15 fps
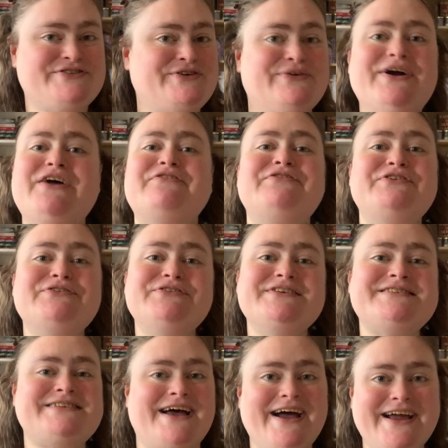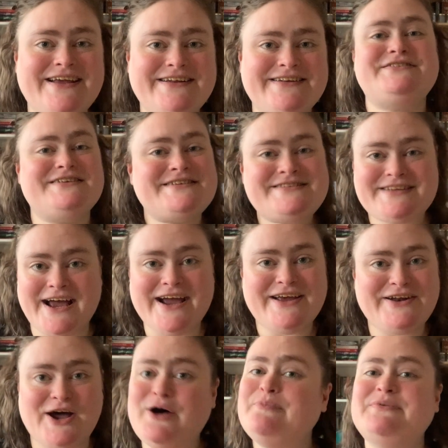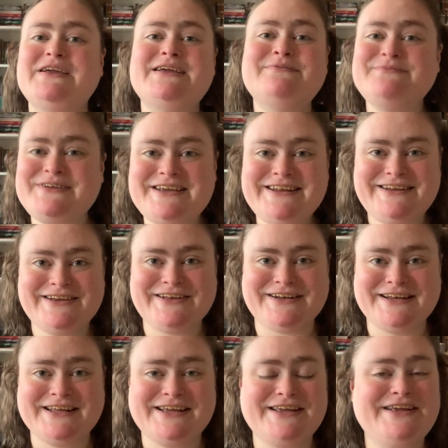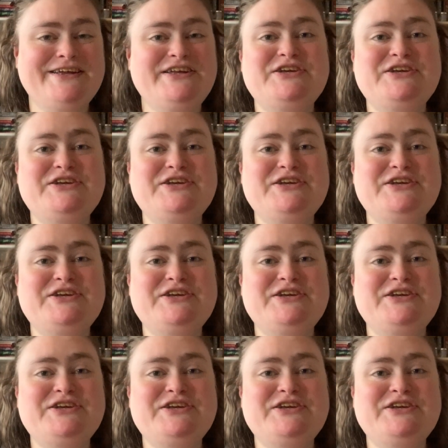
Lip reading: So if you decide to sign up immediately,